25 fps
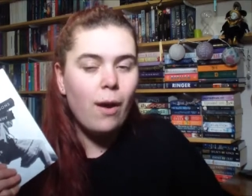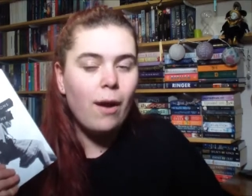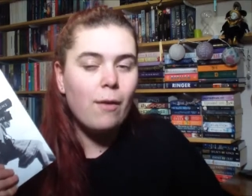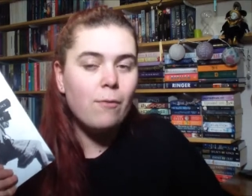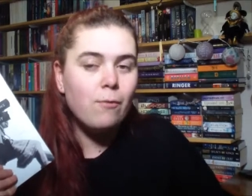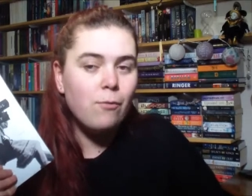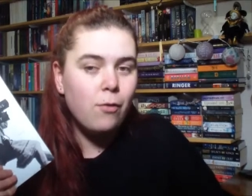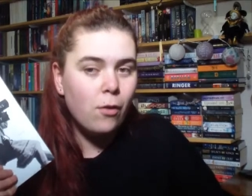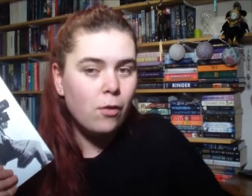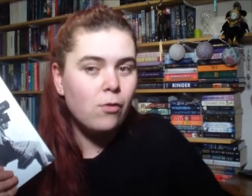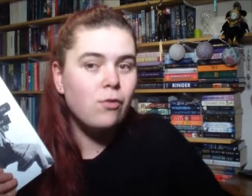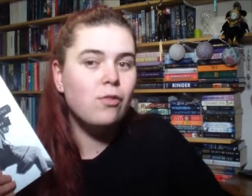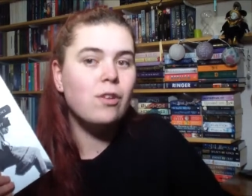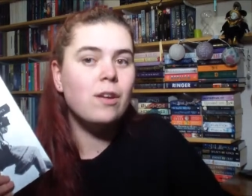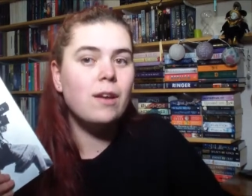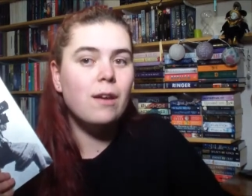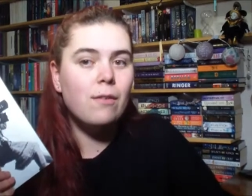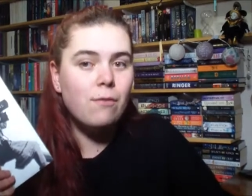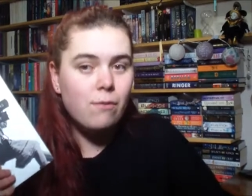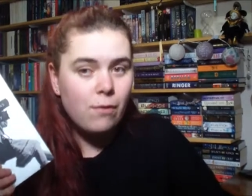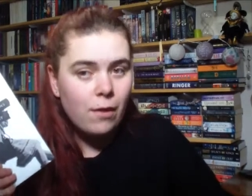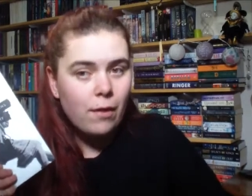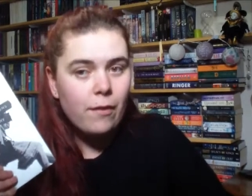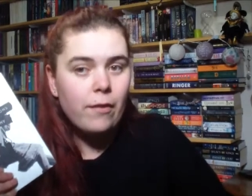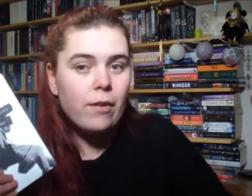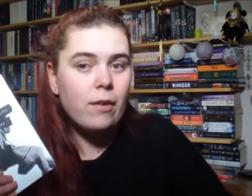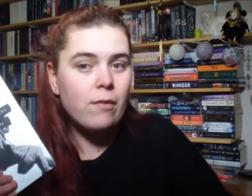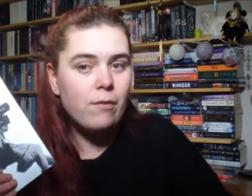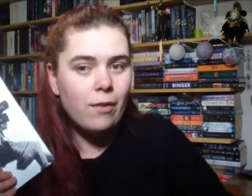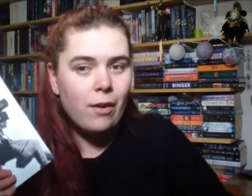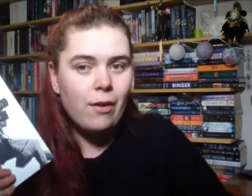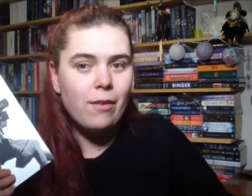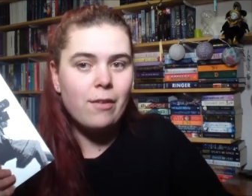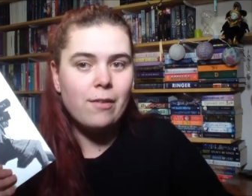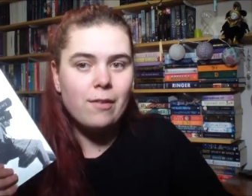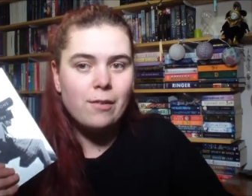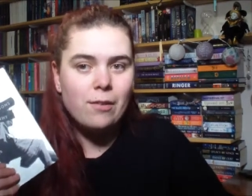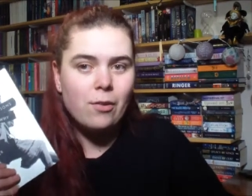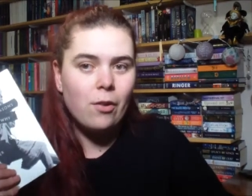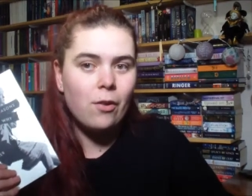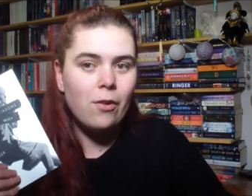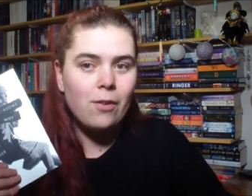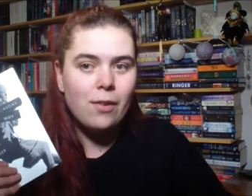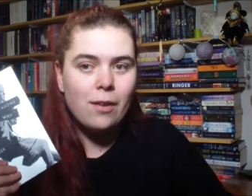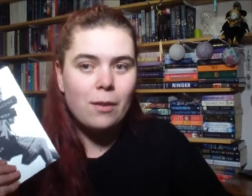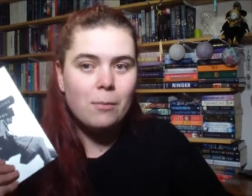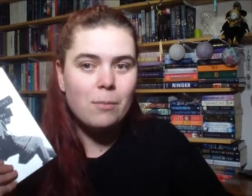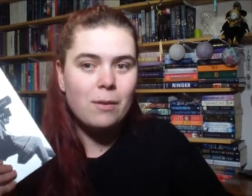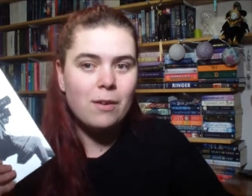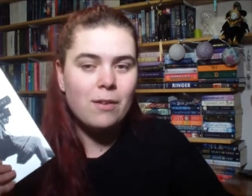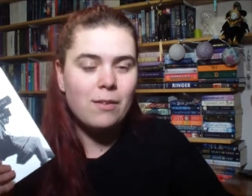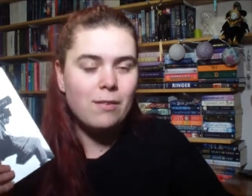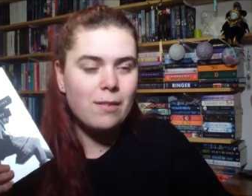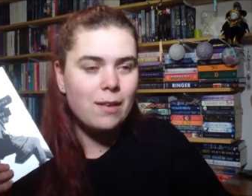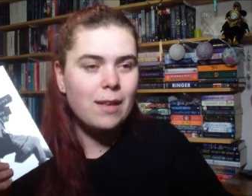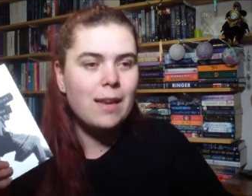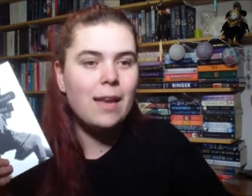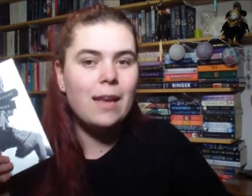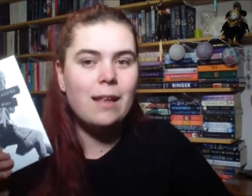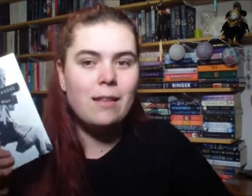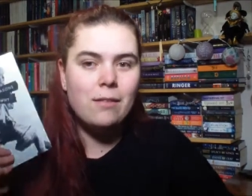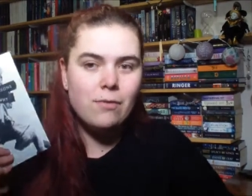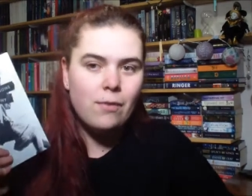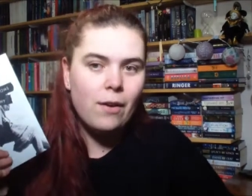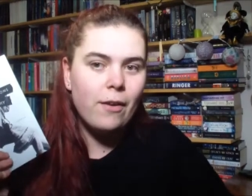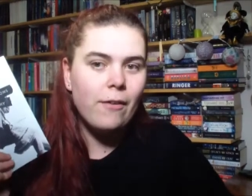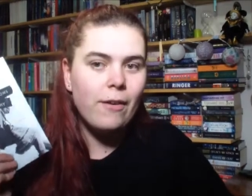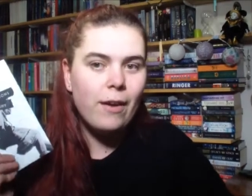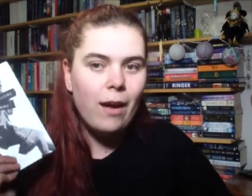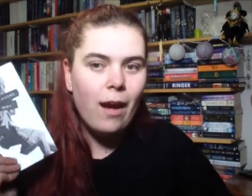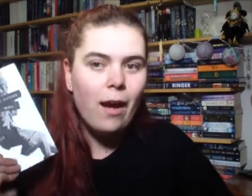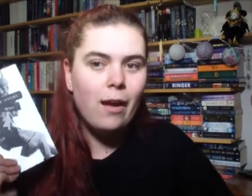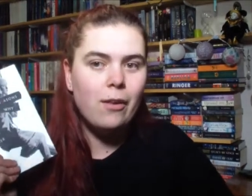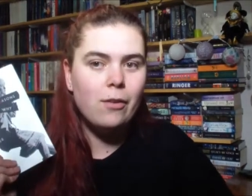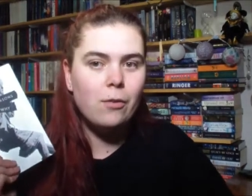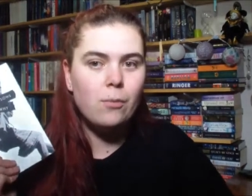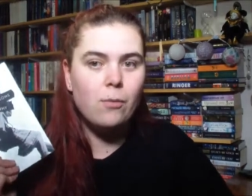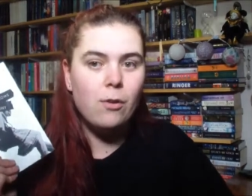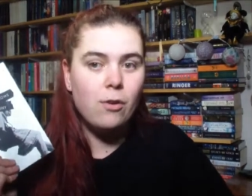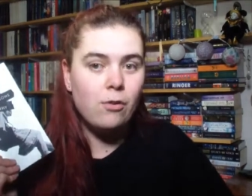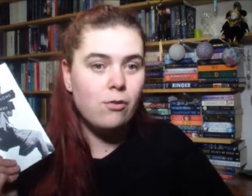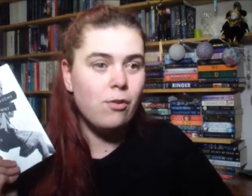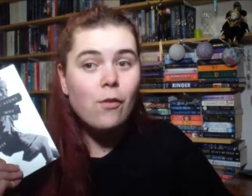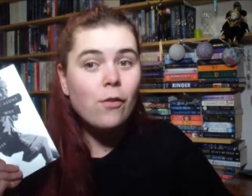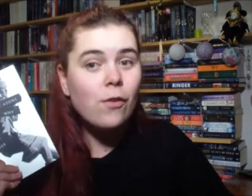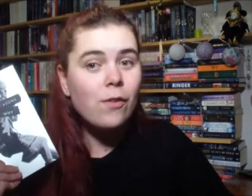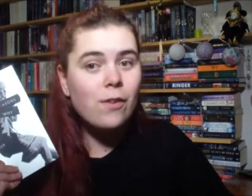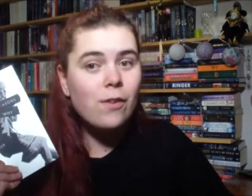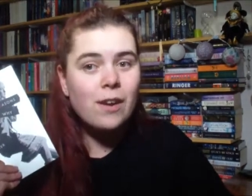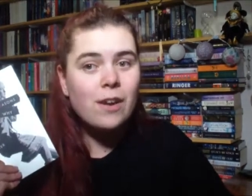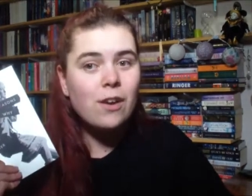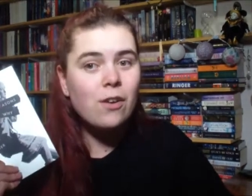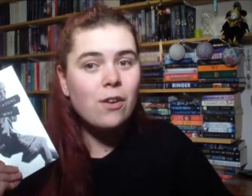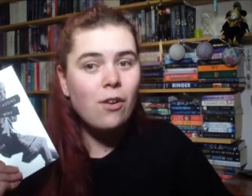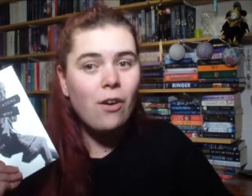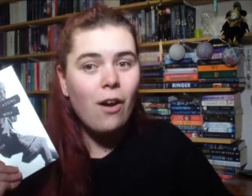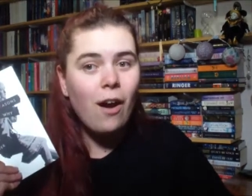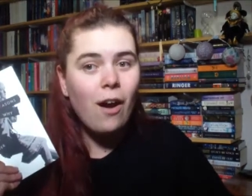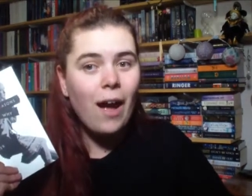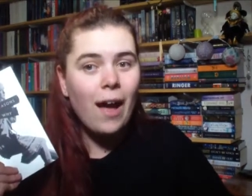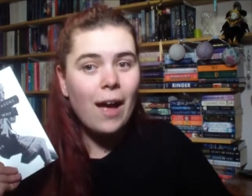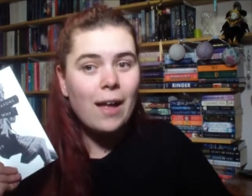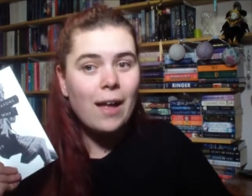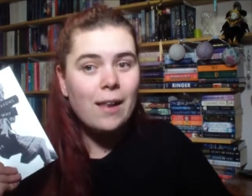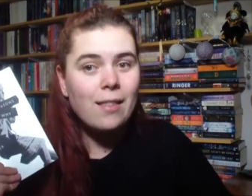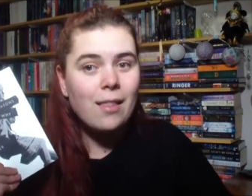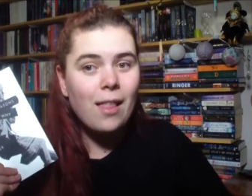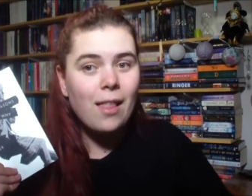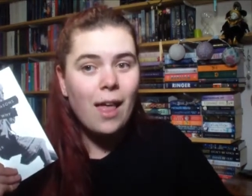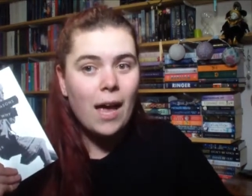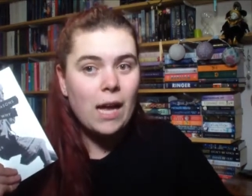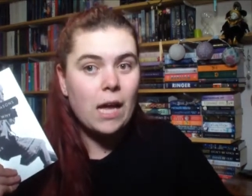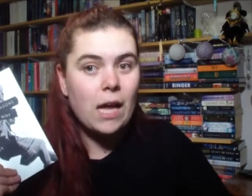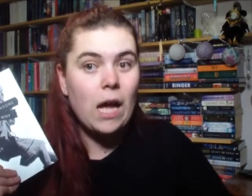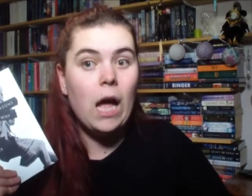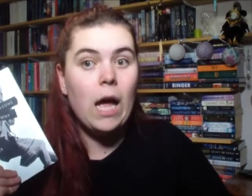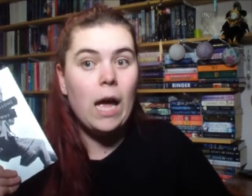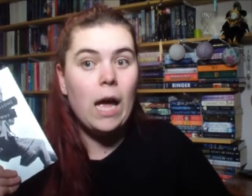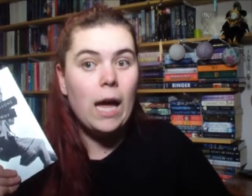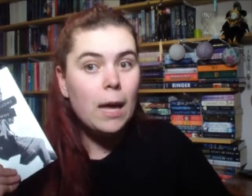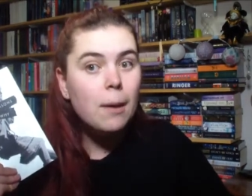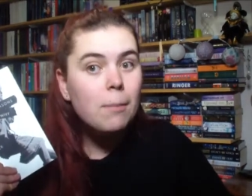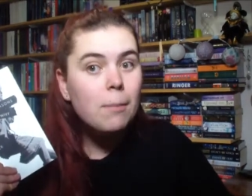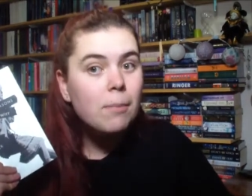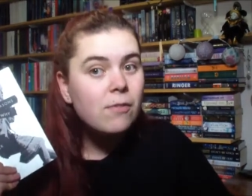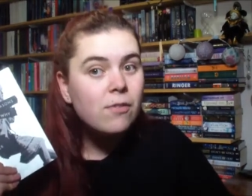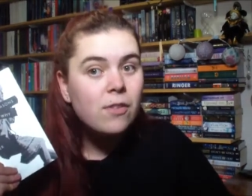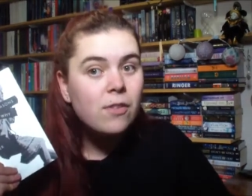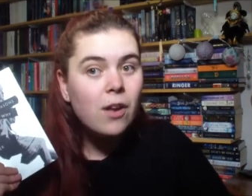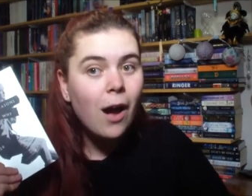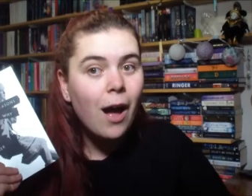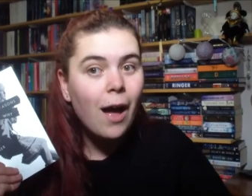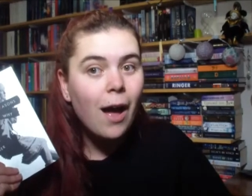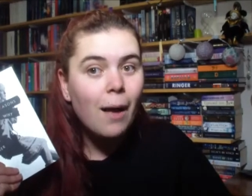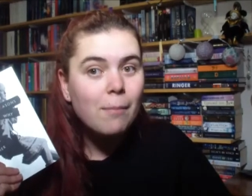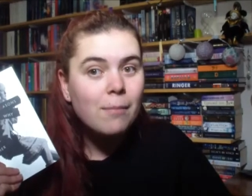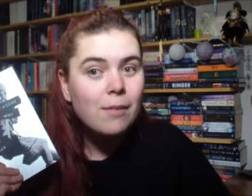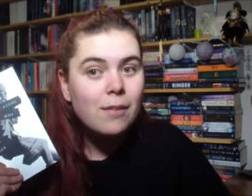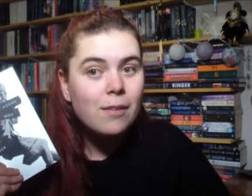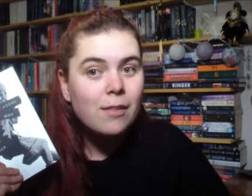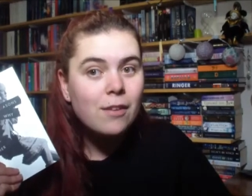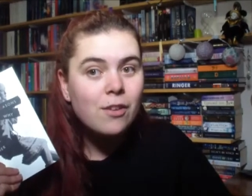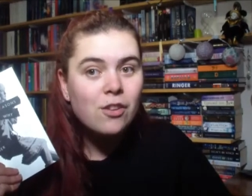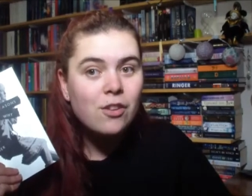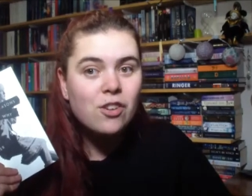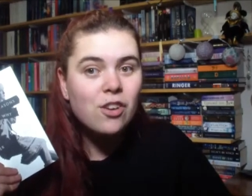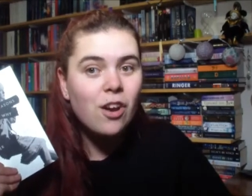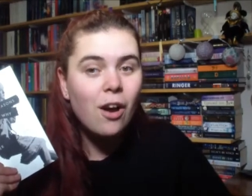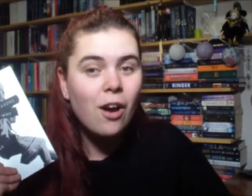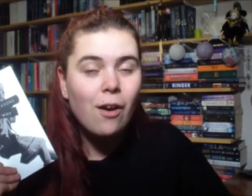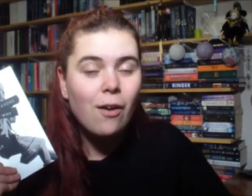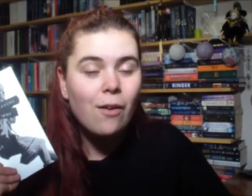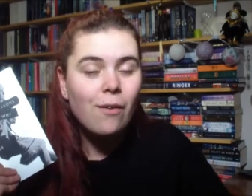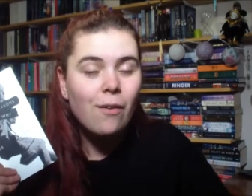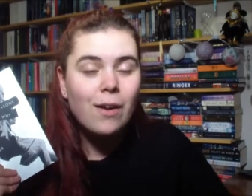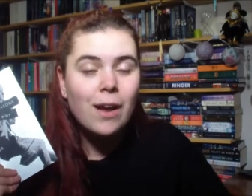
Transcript: I'm watching it very, very slowly because it is very hard to watch. I've already cried like a heap of times in this show.